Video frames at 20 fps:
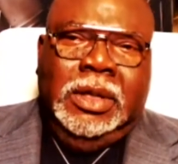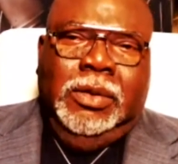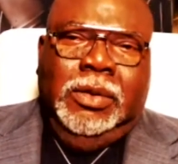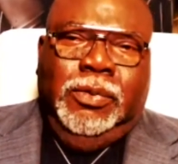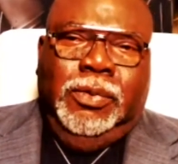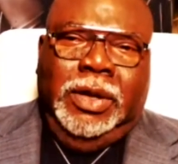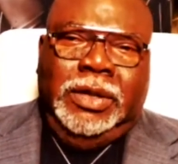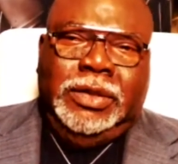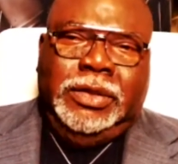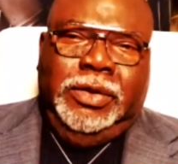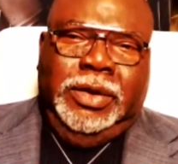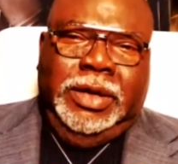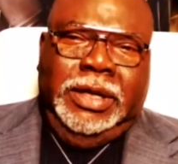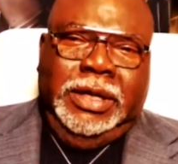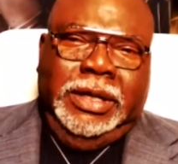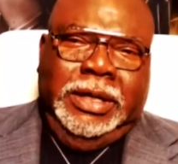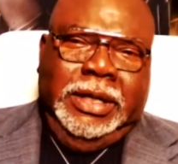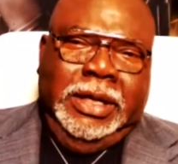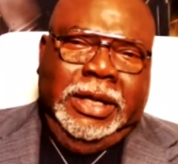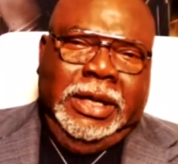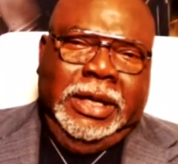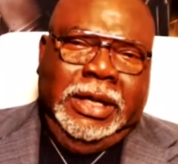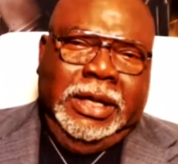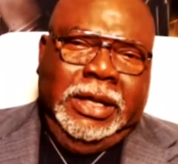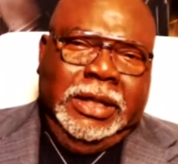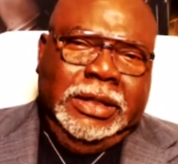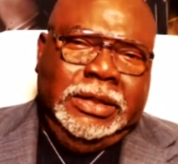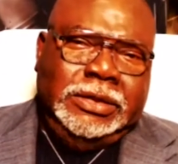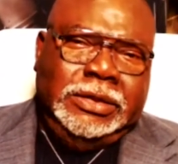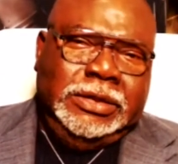whether it
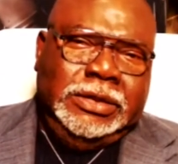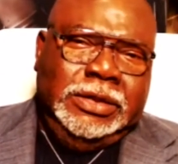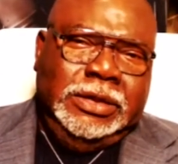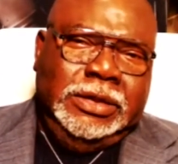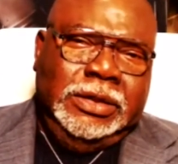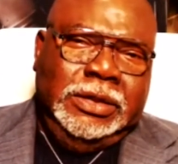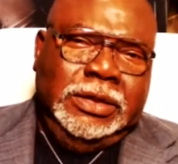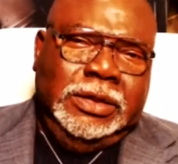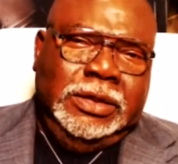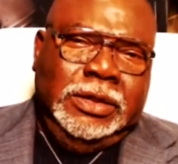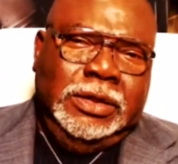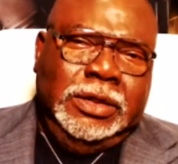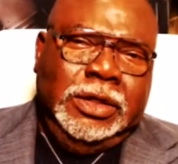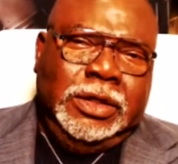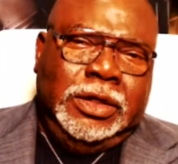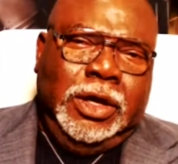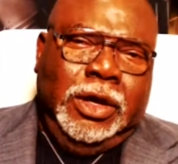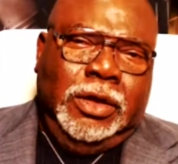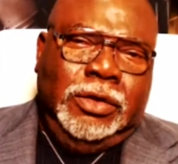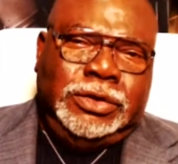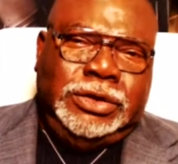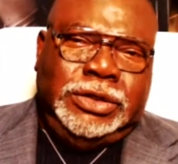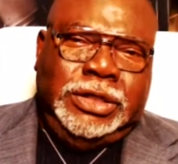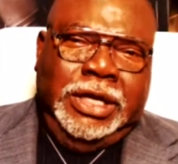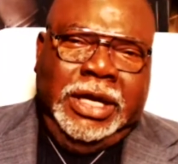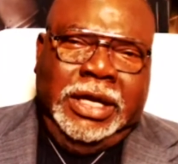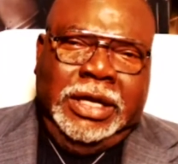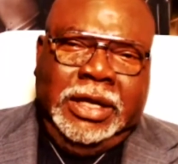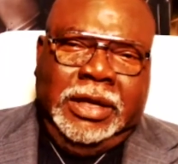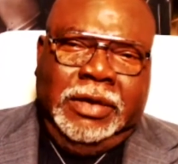is
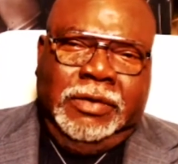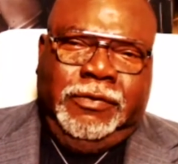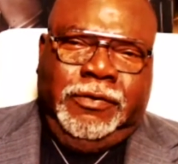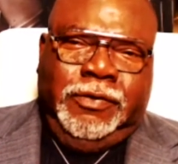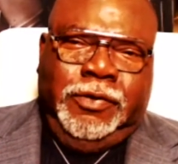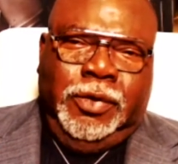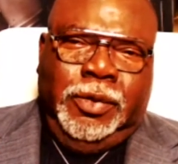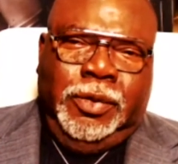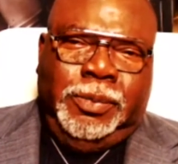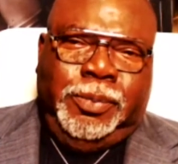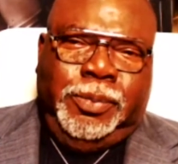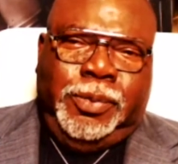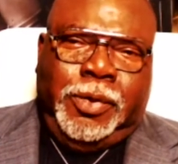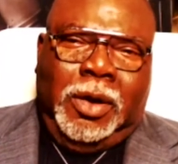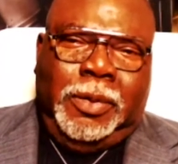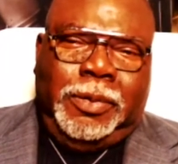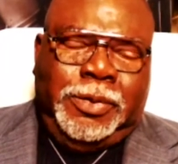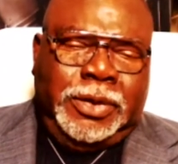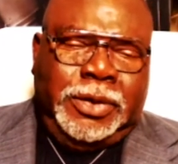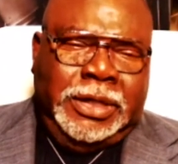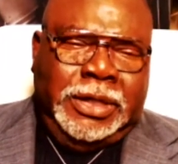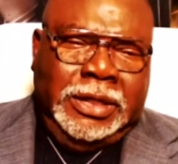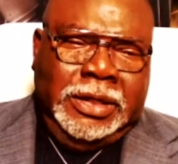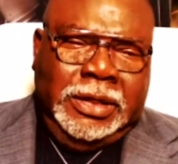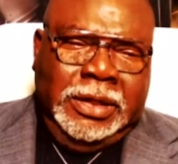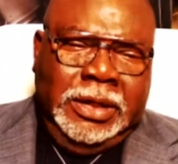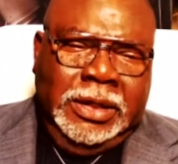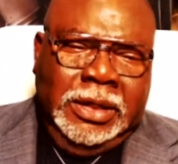negotiating for property,